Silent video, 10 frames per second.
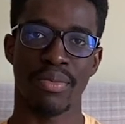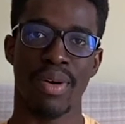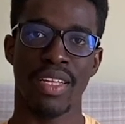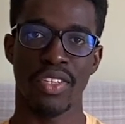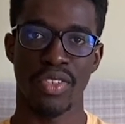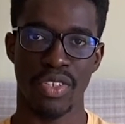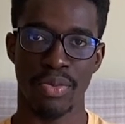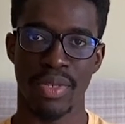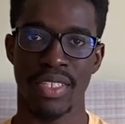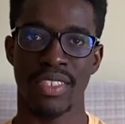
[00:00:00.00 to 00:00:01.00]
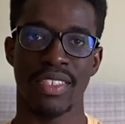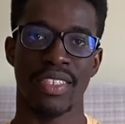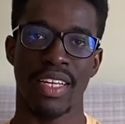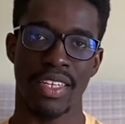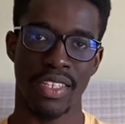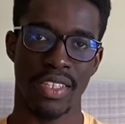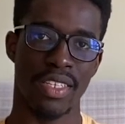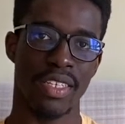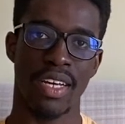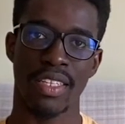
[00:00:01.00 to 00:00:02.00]
other documents like in
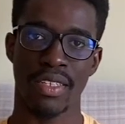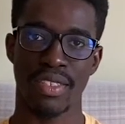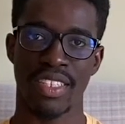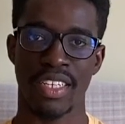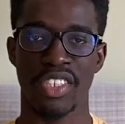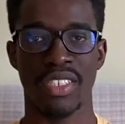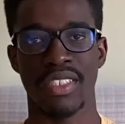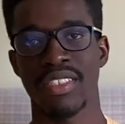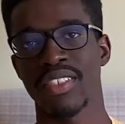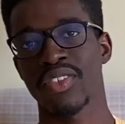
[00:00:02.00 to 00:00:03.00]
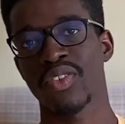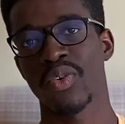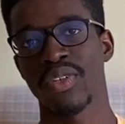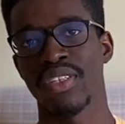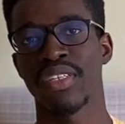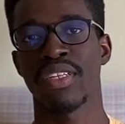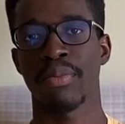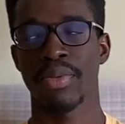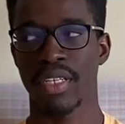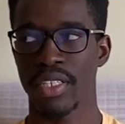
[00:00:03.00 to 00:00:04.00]
the other sections or in the
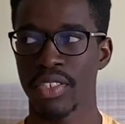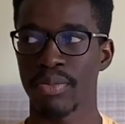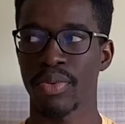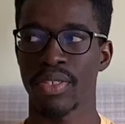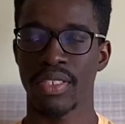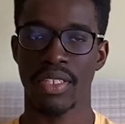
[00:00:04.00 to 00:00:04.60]
application process.